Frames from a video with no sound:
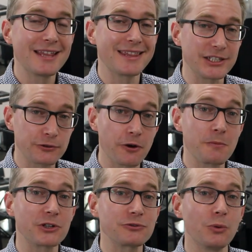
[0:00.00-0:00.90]
Thanks very
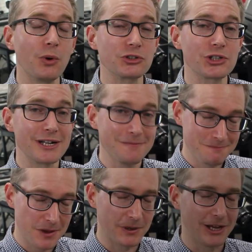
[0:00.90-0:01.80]
much for watching.
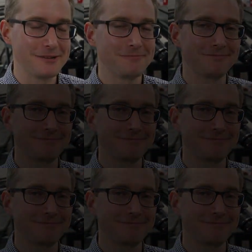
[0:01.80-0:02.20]
Bye bye.